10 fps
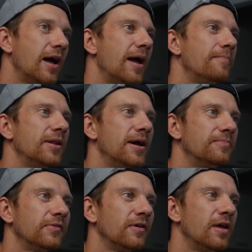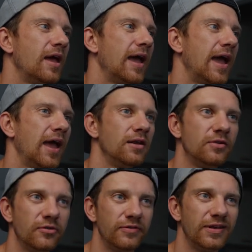hyperlapse.
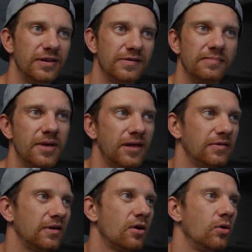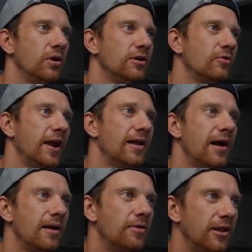And you see this amazing Holy Grail
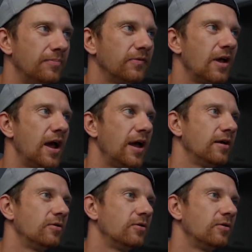hyperlapse I